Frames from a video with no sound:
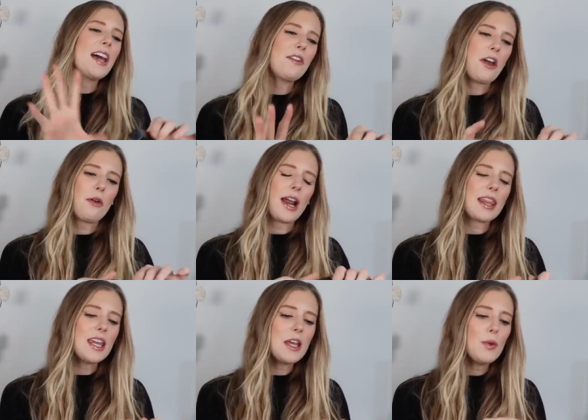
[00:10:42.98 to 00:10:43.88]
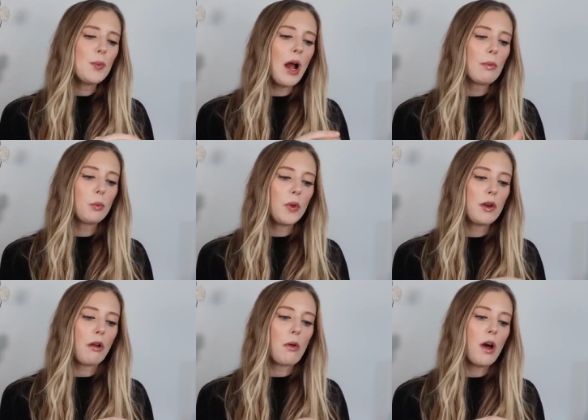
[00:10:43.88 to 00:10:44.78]
I don't know, and I think it would probably
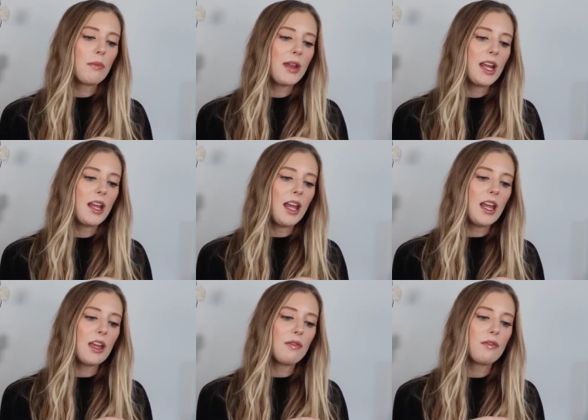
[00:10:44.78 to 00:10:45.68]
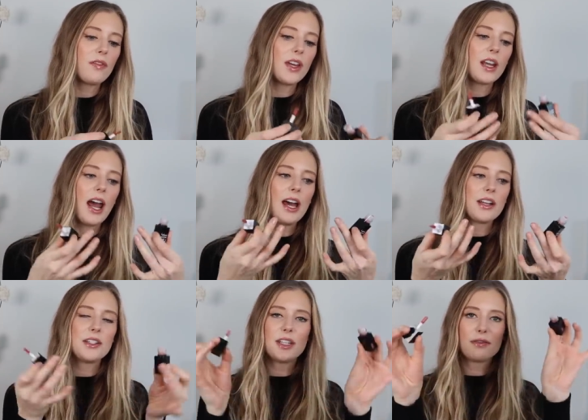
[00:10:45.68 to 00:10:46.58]
grow on me if it had
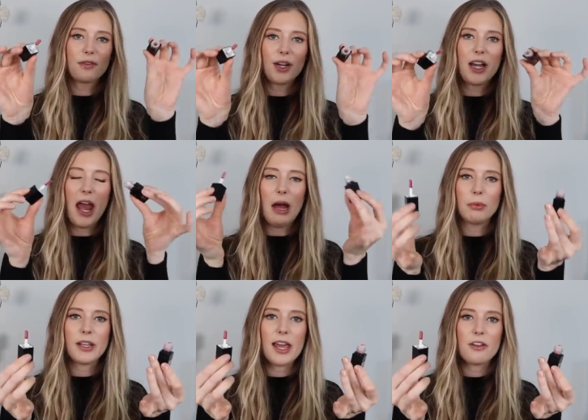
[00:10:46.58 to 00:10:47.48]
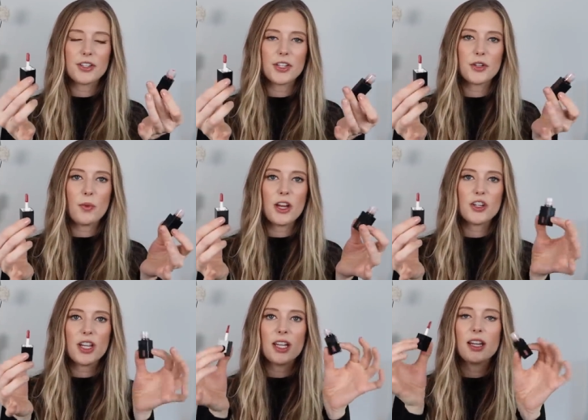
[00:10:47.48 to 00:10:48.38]
a different applicator
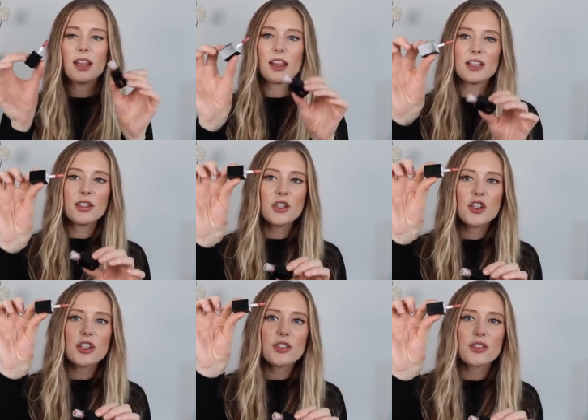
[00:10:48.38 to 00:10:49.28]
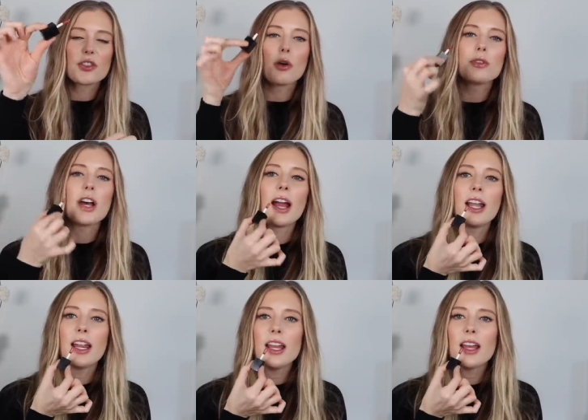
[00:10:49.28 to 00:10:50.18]
situation. This is just so
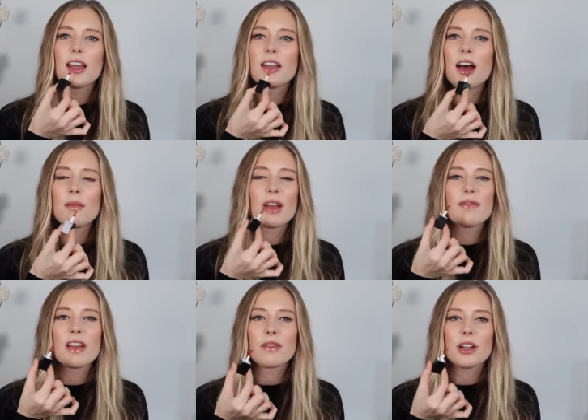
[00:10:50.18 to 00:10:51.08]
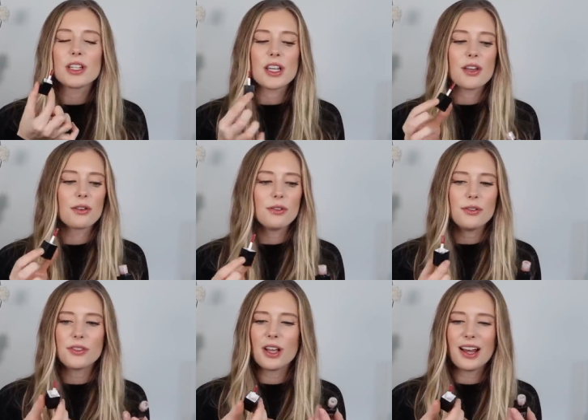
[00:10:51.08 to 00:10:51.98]
tiny and not my favorite to
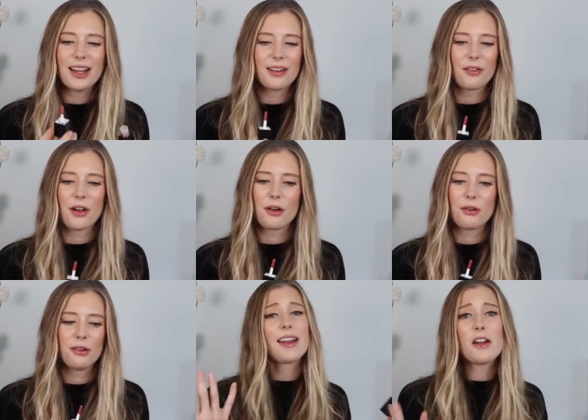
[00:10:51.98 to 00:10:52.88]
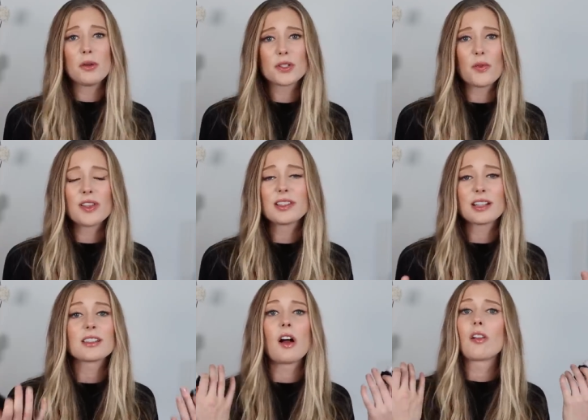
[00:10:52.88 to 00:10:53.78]
use. I don't know. I know it's only
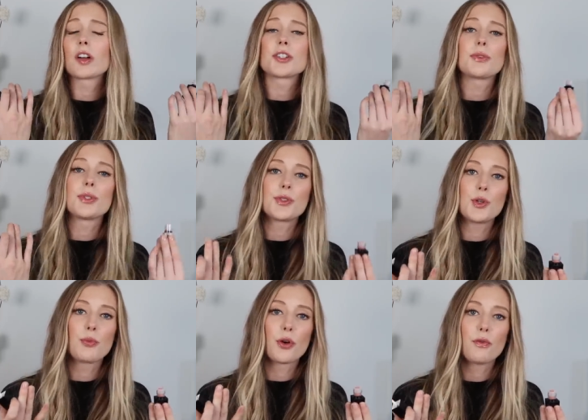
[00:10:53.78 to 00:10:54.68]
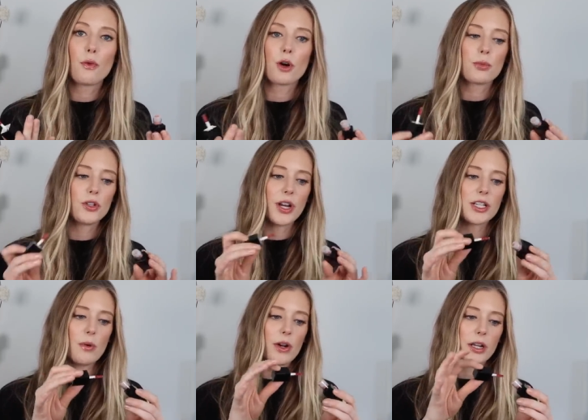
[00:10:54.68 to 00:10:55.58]
$6, so it's super affordable and I
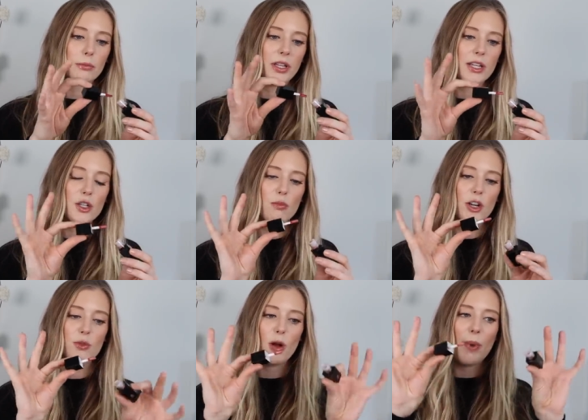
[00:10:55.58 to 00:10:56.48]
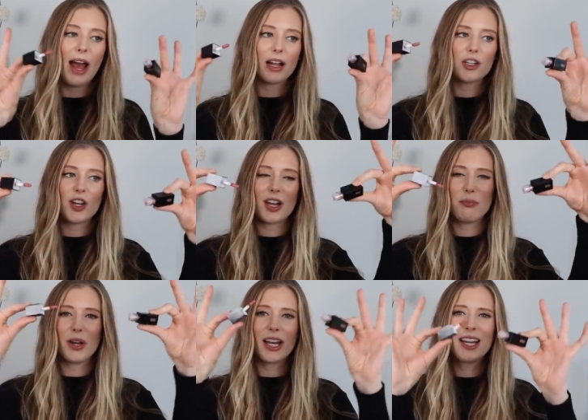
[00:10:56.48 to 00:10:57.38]
don't wanna complain too much about packaging,
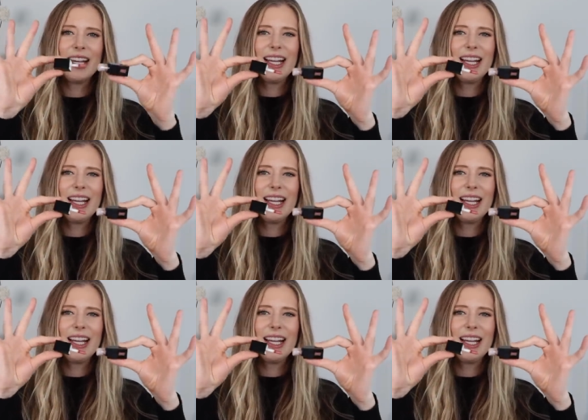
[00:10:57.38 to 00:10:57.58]
but